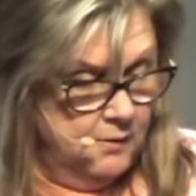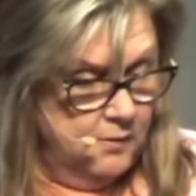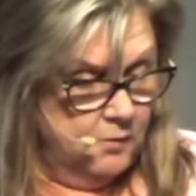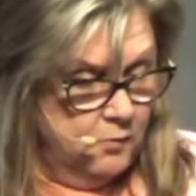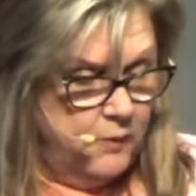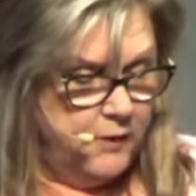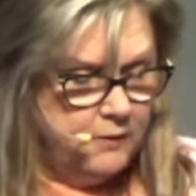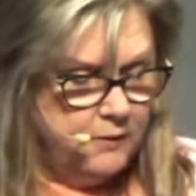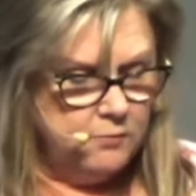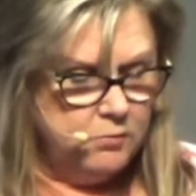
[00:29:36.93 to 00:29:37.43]

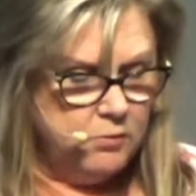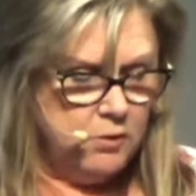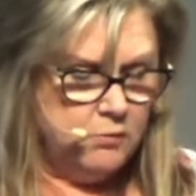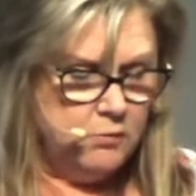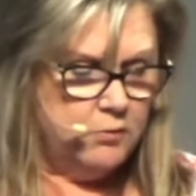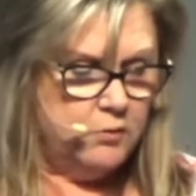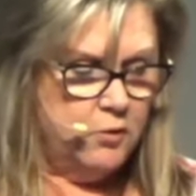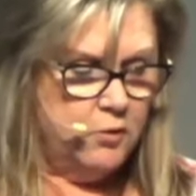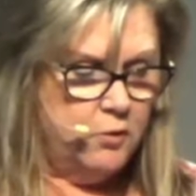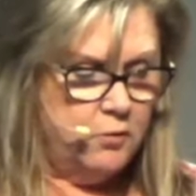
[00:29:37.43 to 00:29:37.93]
We had grown
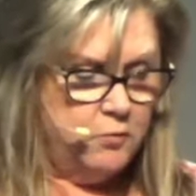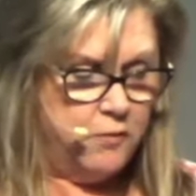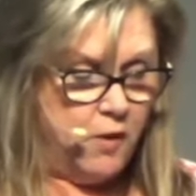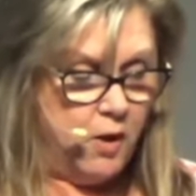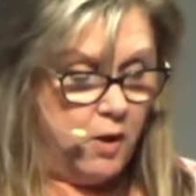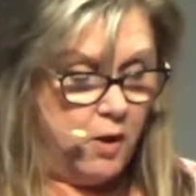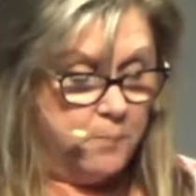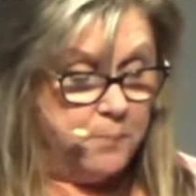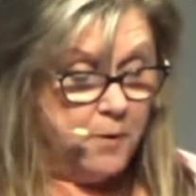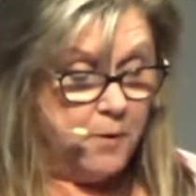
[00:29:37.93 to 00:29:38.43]
so
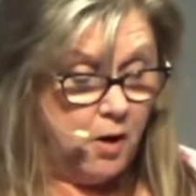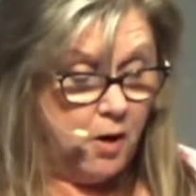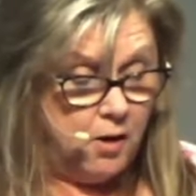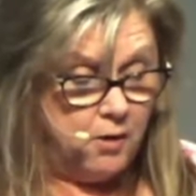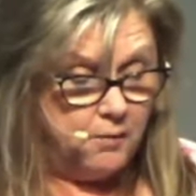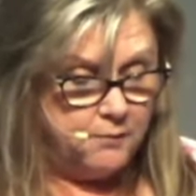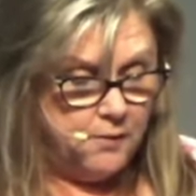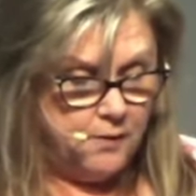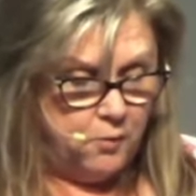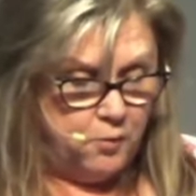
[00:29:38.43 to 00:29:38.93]
far
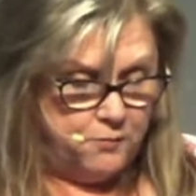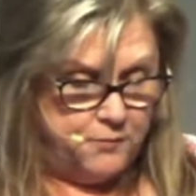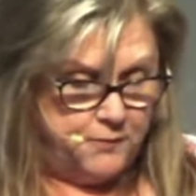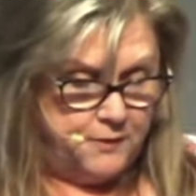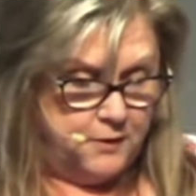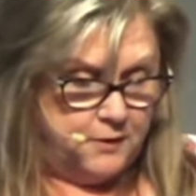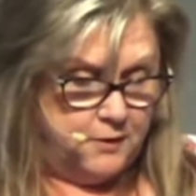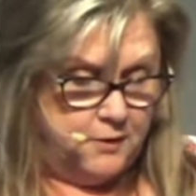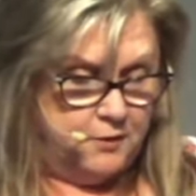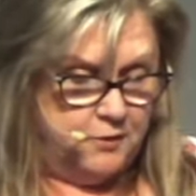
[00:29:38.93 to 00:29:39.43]
apart over
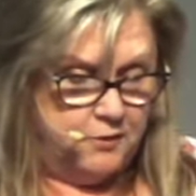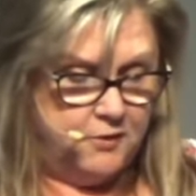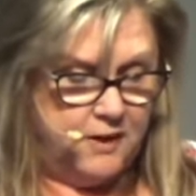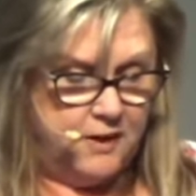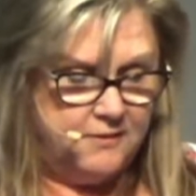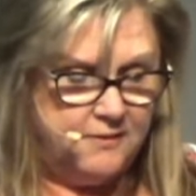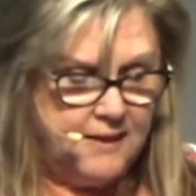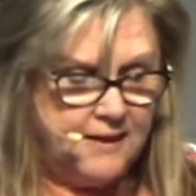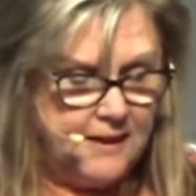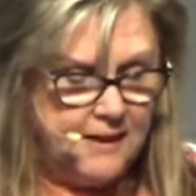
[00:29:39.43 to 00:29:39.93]
the years,
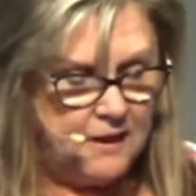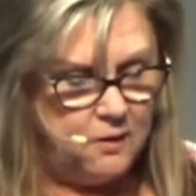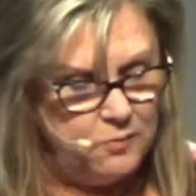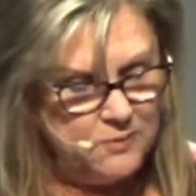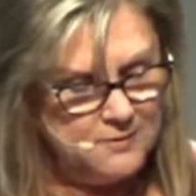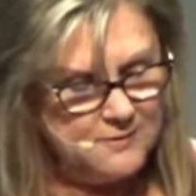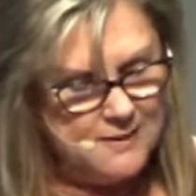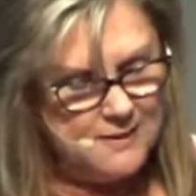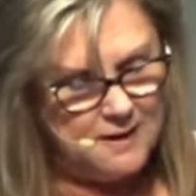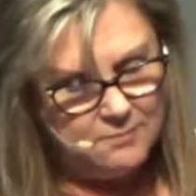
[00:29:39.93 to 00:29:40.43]
and yet I
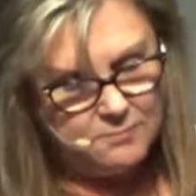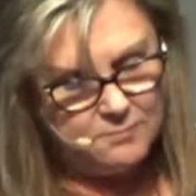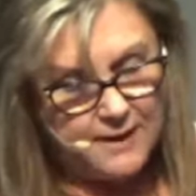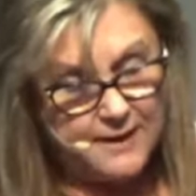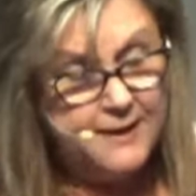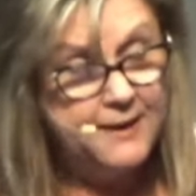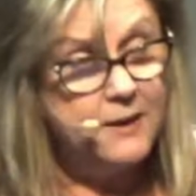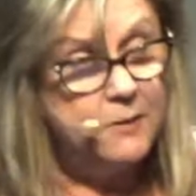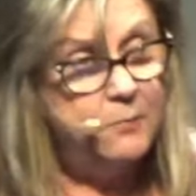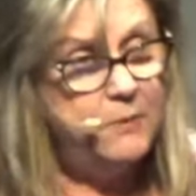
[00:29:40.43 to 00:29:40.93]
was not
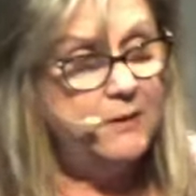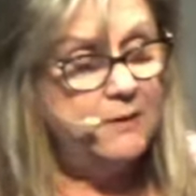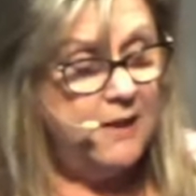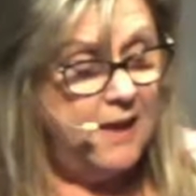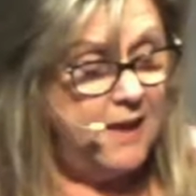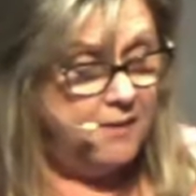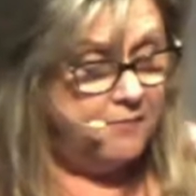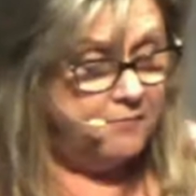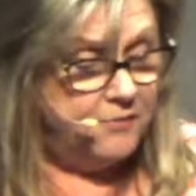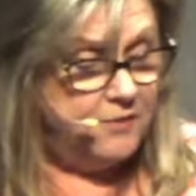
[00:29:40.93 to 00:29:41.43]
ready to be
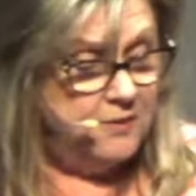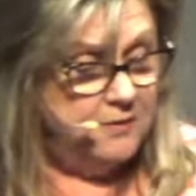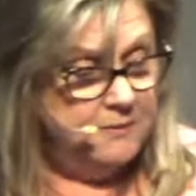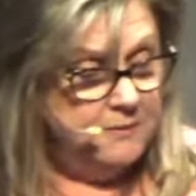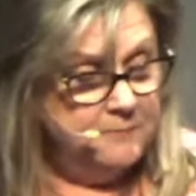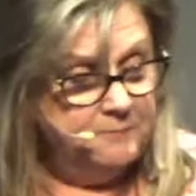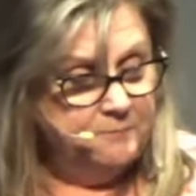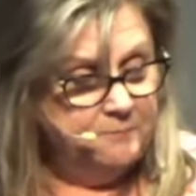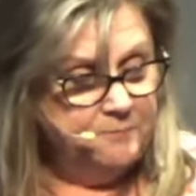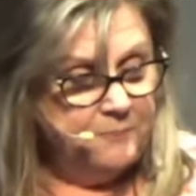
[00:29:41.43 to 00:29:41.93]
left.
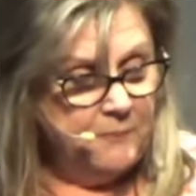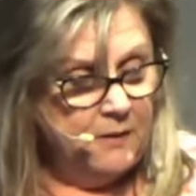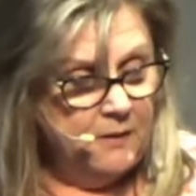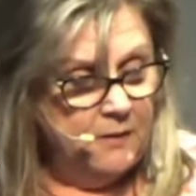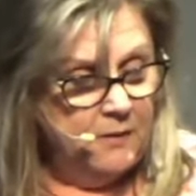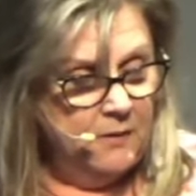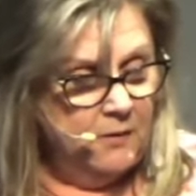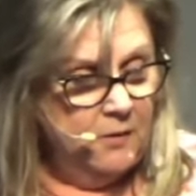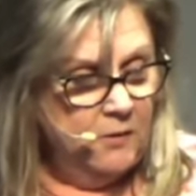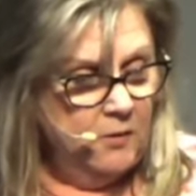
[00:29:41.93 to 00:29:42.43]

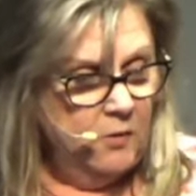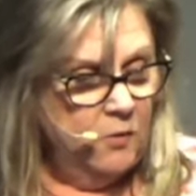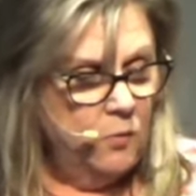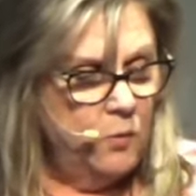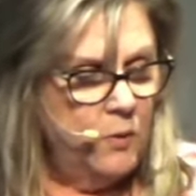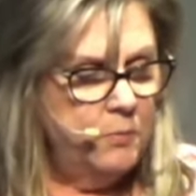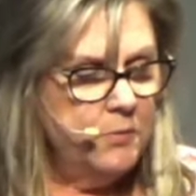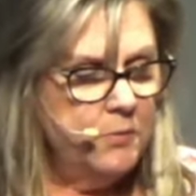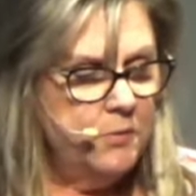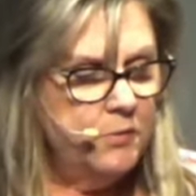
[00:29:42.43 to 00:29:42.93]

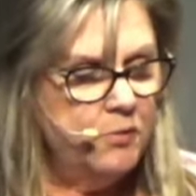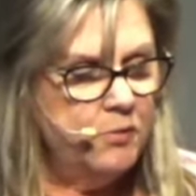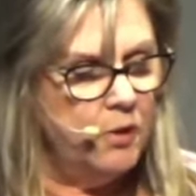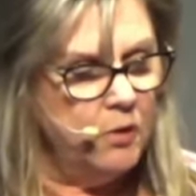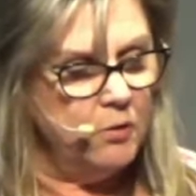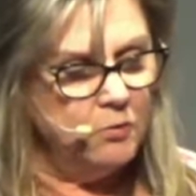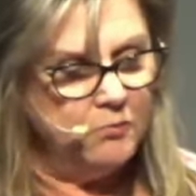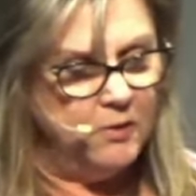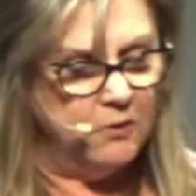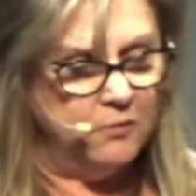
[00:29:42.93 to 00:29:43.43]
We were
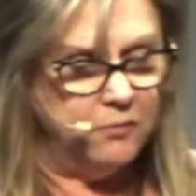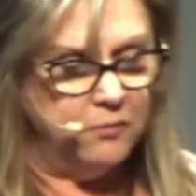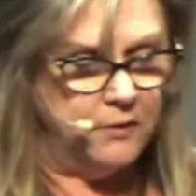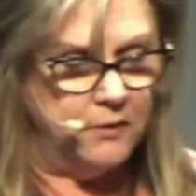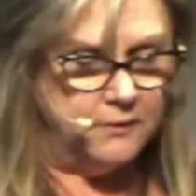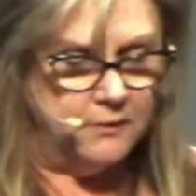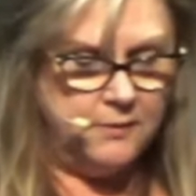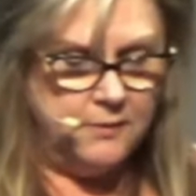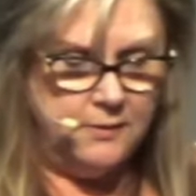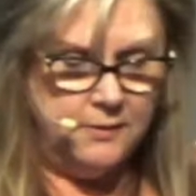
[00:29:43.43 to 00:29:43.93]
so
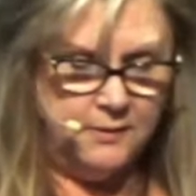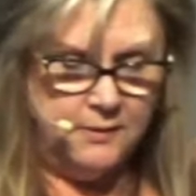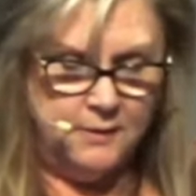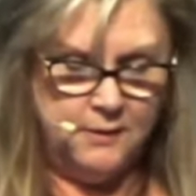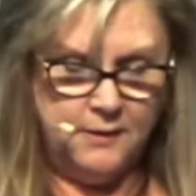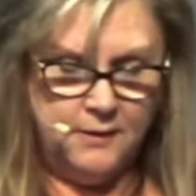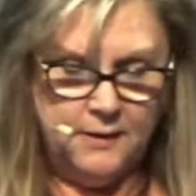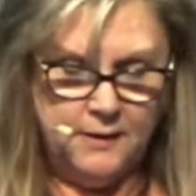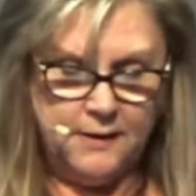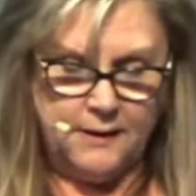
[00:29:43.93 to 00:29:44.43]
different,
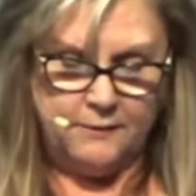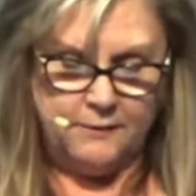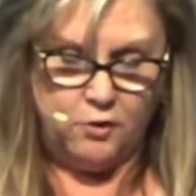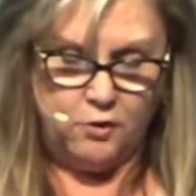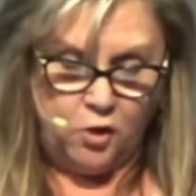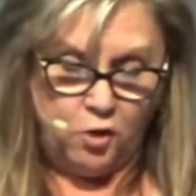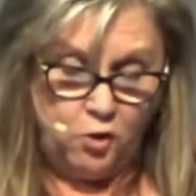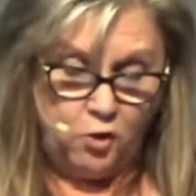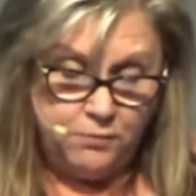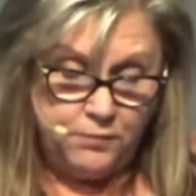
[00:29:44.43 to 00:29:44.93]
and
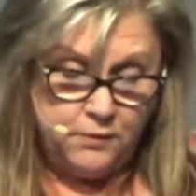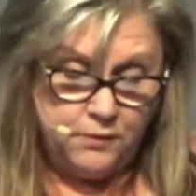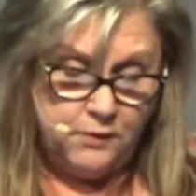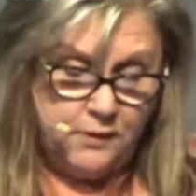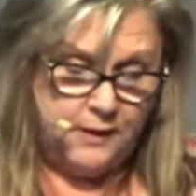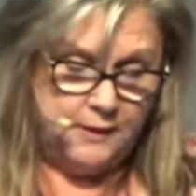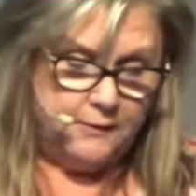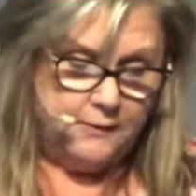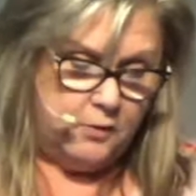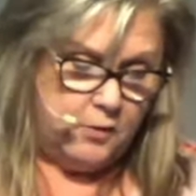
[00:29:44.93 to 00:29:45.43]
over
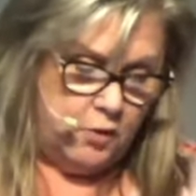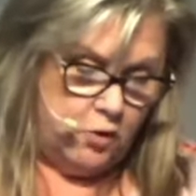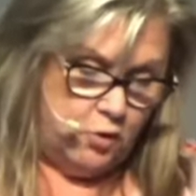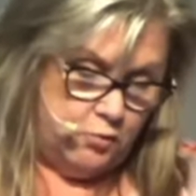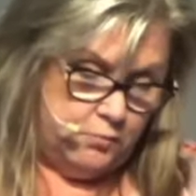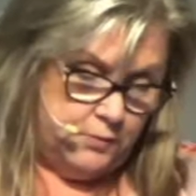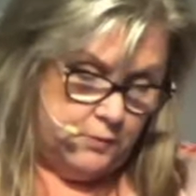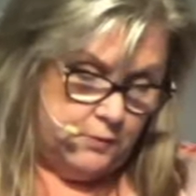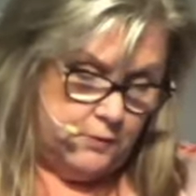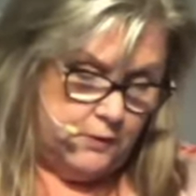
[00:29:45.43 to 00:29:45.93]
and
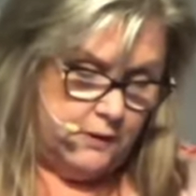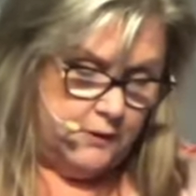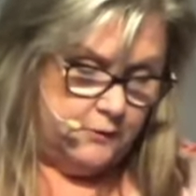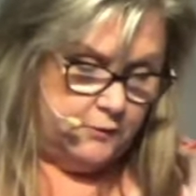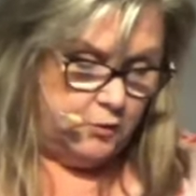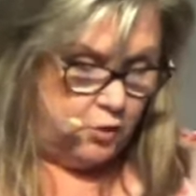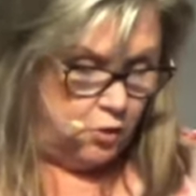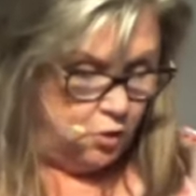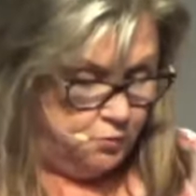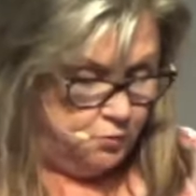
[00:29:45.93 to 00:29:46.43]
over and
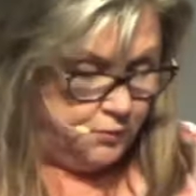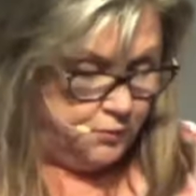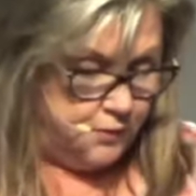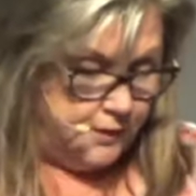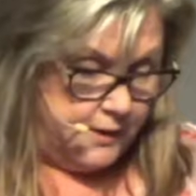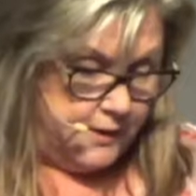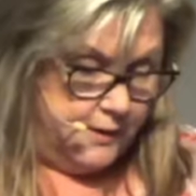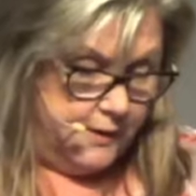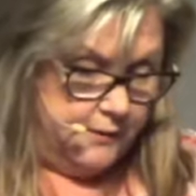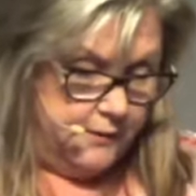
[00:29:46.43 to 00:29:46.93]
over
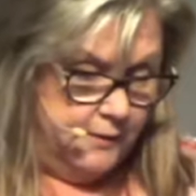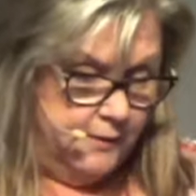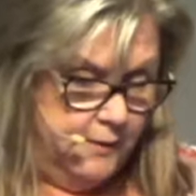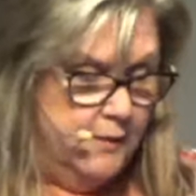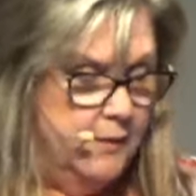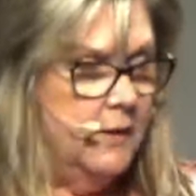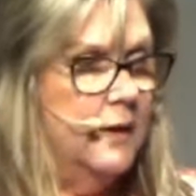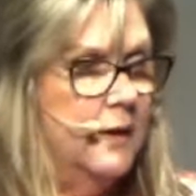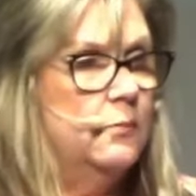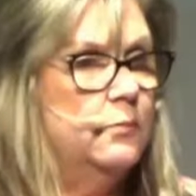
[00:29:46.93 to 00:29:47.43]
again,
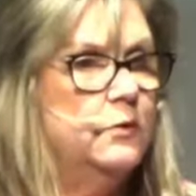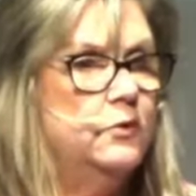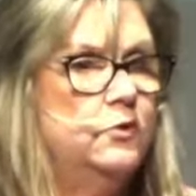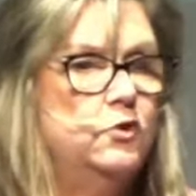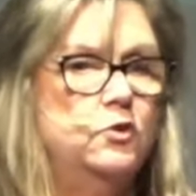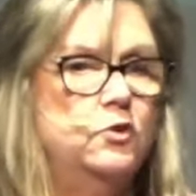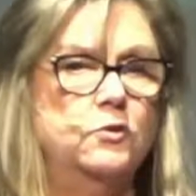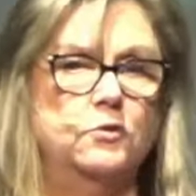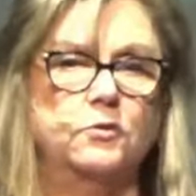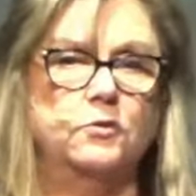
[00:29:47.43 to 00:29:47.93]
I would
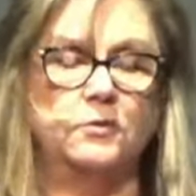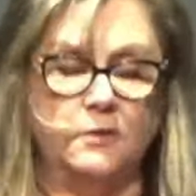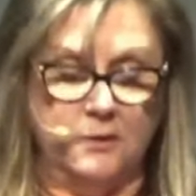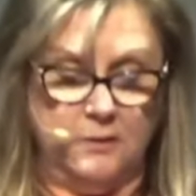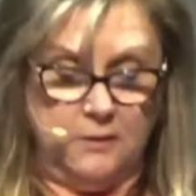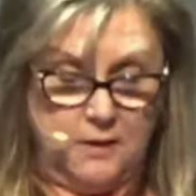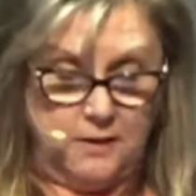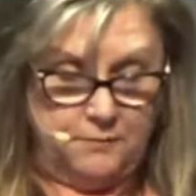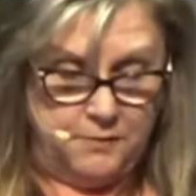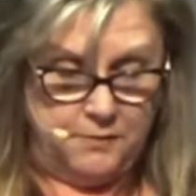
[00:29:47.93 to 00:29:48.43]
choose to
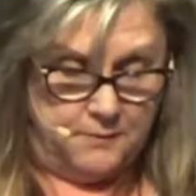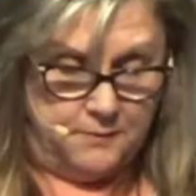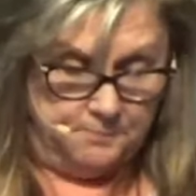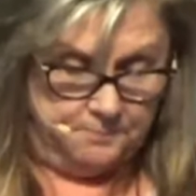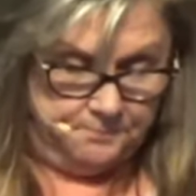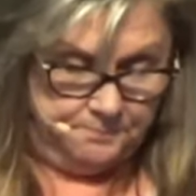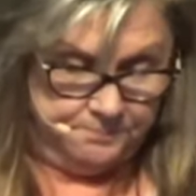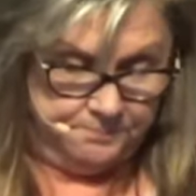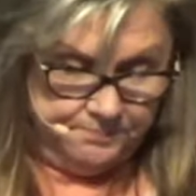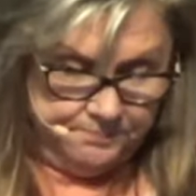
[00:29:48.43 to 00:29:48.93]
love him.